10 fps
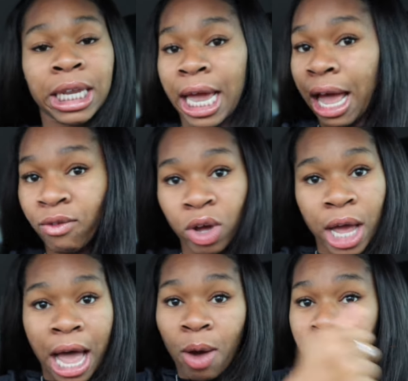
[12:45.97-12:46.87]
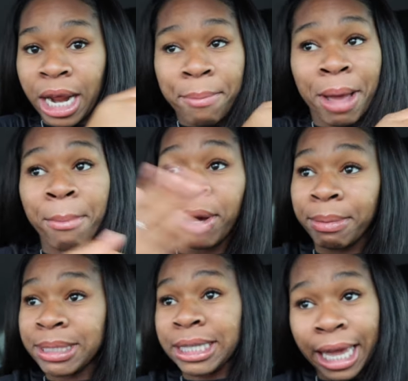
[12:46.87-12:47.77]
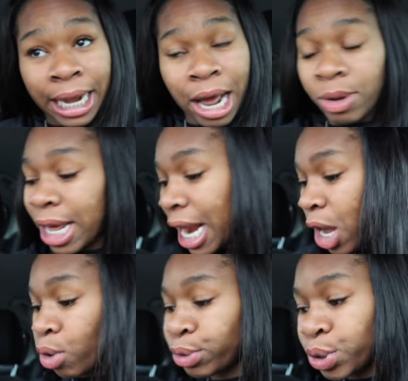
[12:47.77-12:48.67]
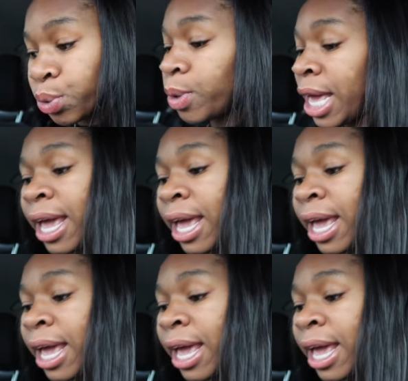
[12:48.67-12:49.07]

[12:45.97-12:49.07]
have how i have my appointments laid out that i go to